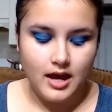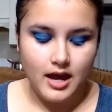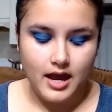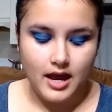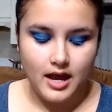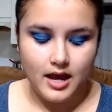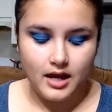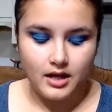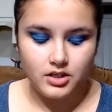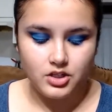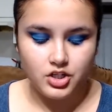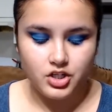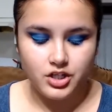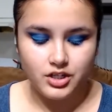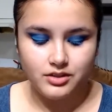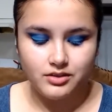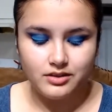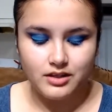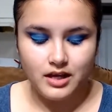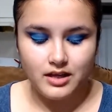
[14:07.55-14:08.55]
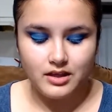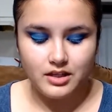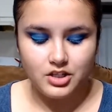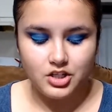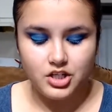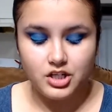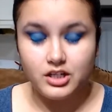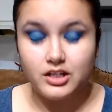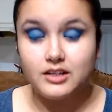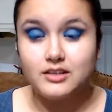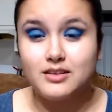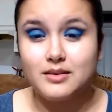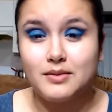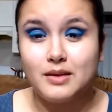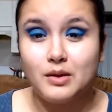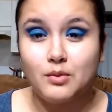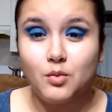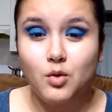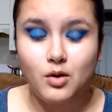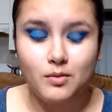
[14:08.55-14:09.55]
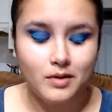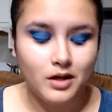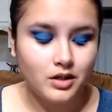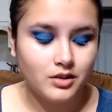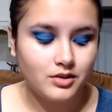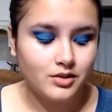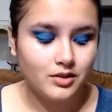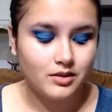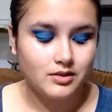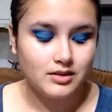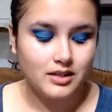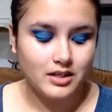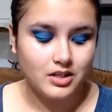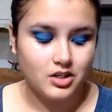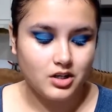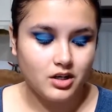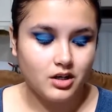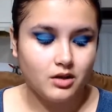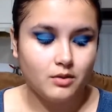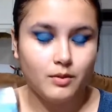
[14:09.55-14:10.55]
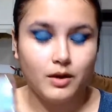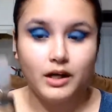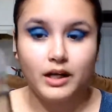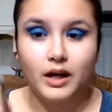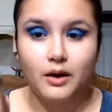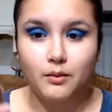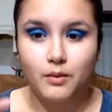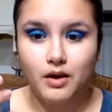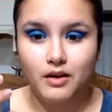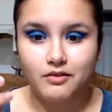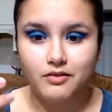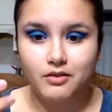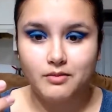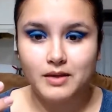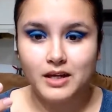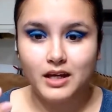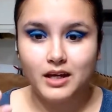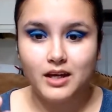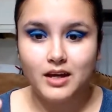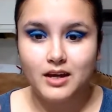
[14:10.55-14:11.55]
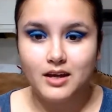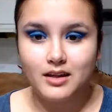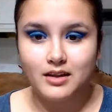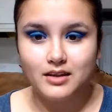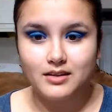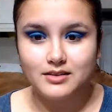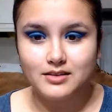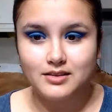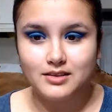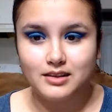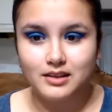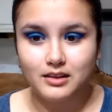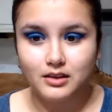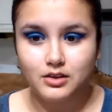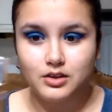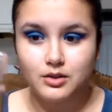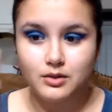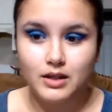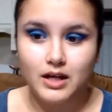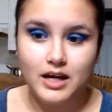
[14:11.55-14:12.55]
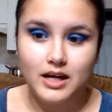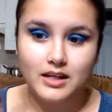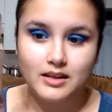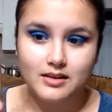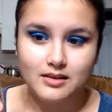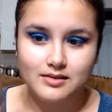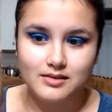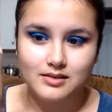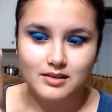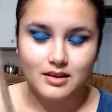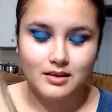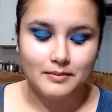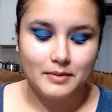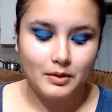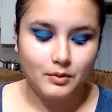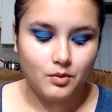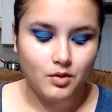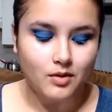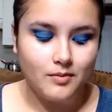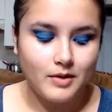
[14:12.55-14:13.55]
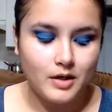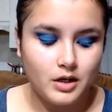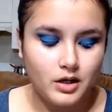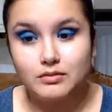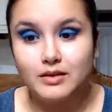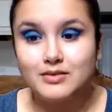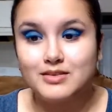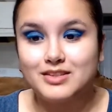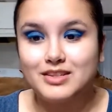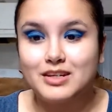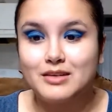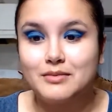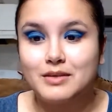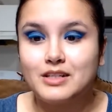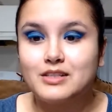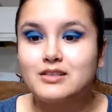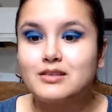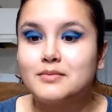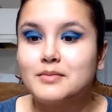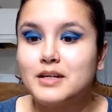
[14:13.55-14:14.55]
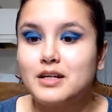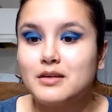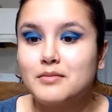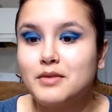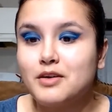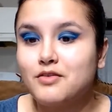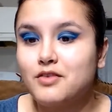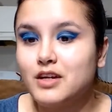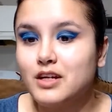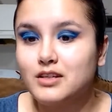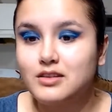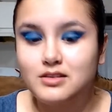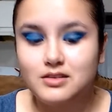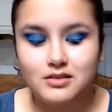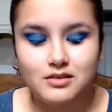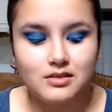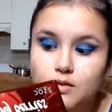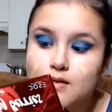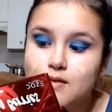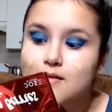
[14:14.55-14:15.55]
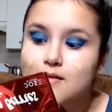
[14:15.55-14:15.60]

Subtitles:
And she said that she needed something warmer, so this is actually going to work out well for me. This is a little too light, this is a little bit warmer. I'm just going to mix them in on my face.